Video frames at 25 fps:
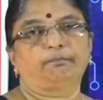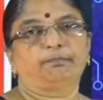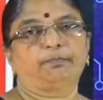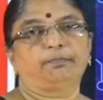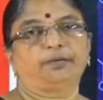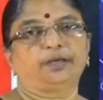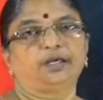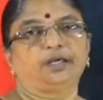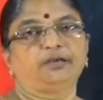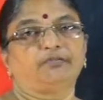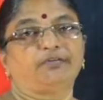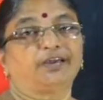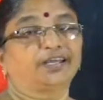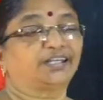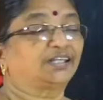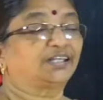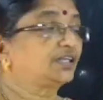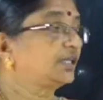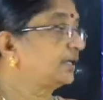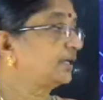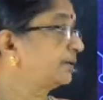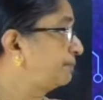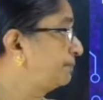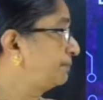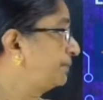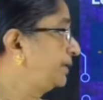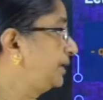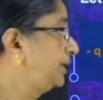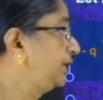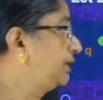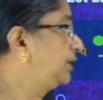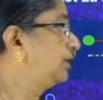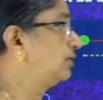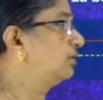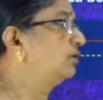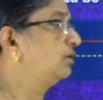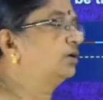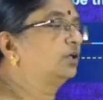p, vector p
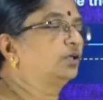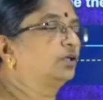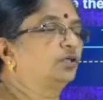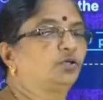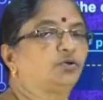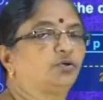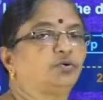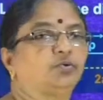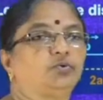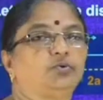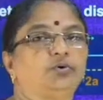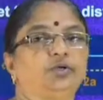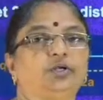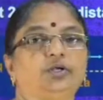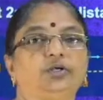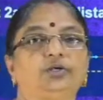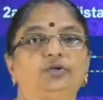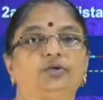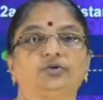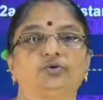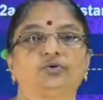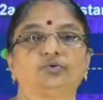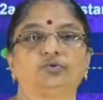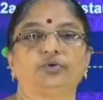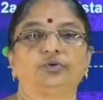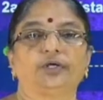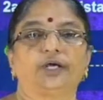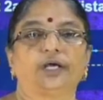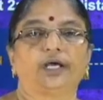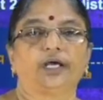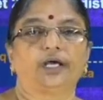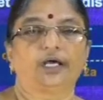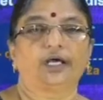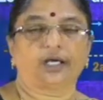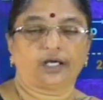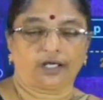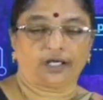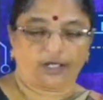equal to q into
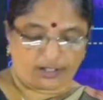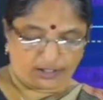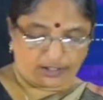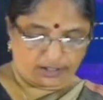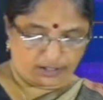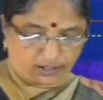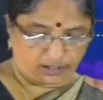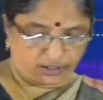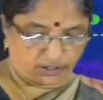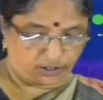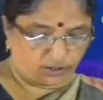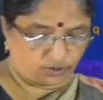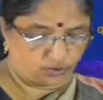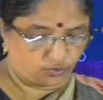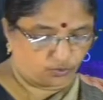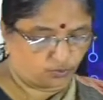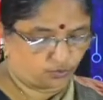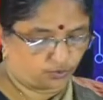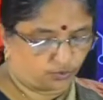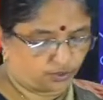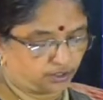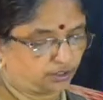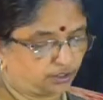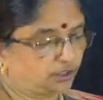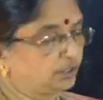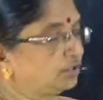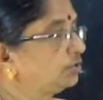2a, q into